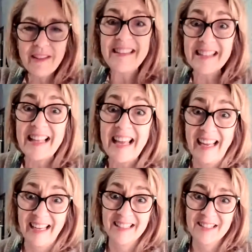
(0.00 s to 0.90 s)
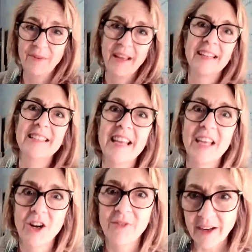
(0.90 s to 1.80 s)
these things. We got to take
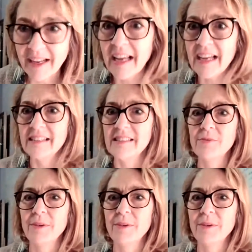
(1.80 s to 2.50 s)
care of our kids.